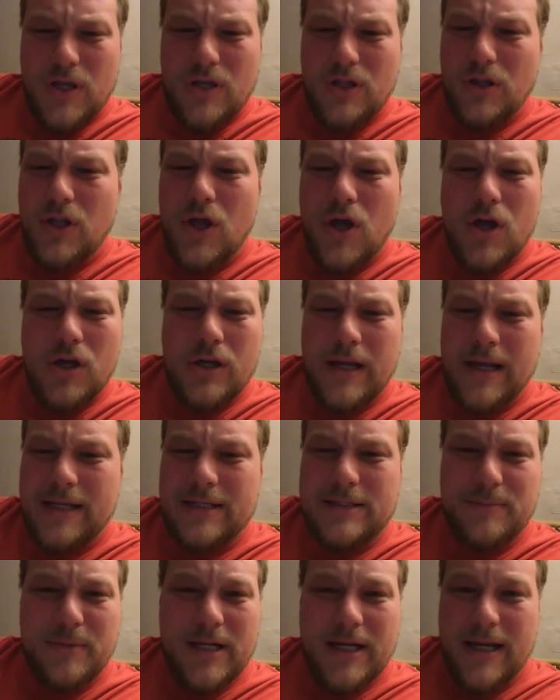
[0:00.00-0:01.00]
long
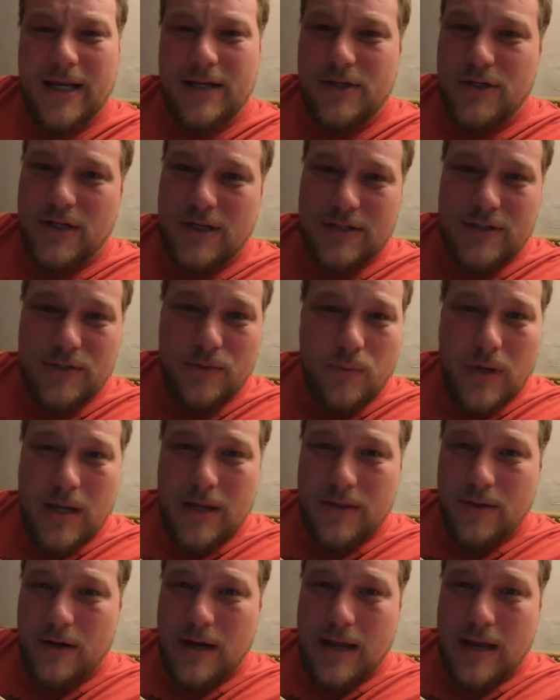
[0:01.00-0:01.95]
explanation as to why they're